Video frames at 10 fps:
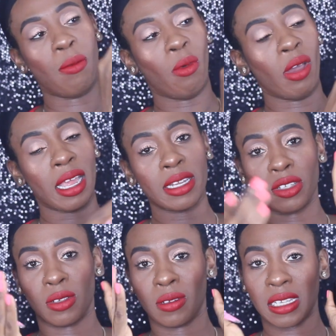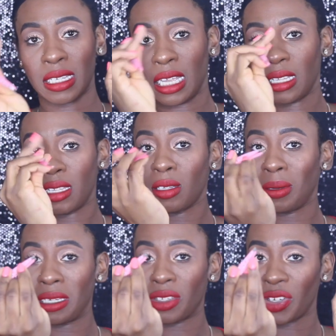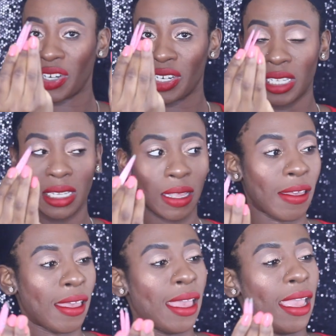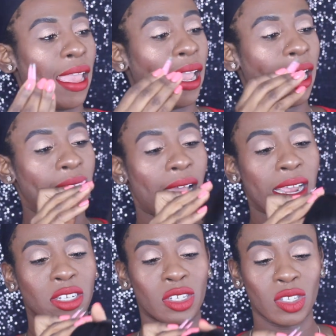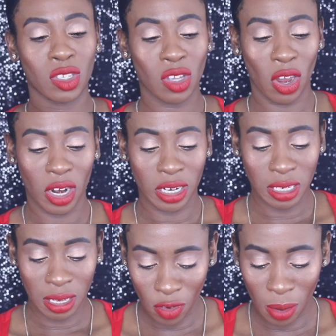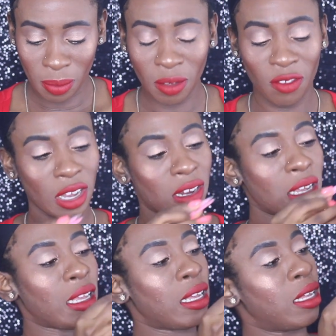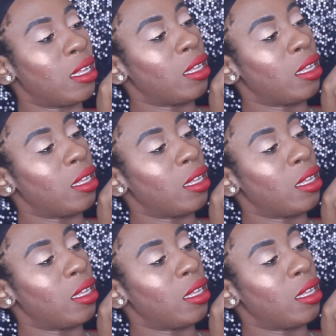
And what I do is I take the tweezers and I just start from the very